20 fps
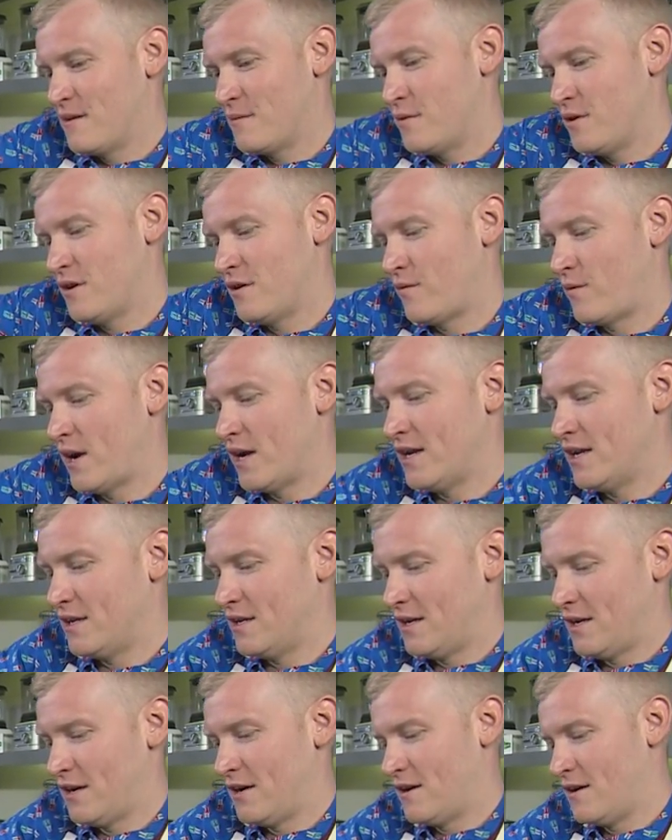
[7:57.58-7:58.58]
Put it right in
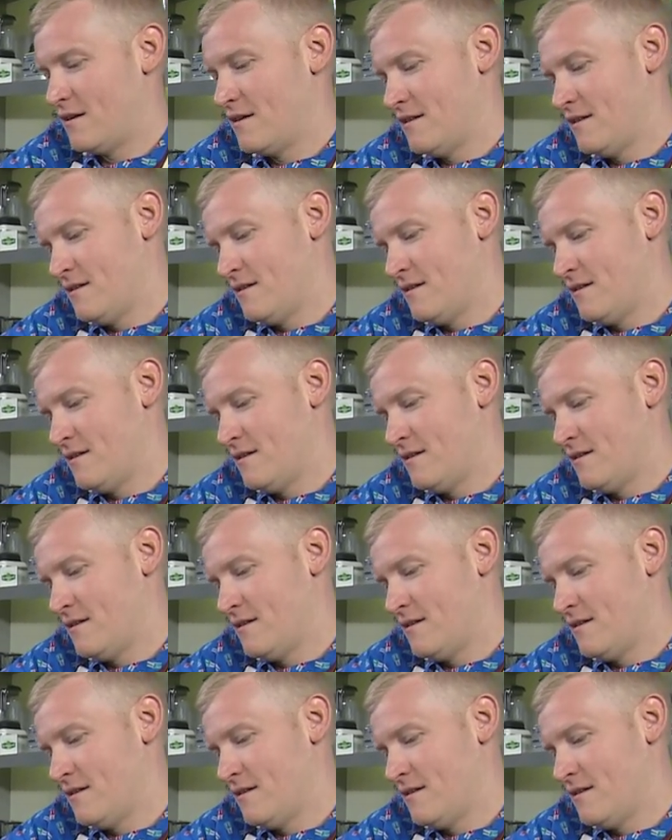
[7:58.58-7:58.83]
here.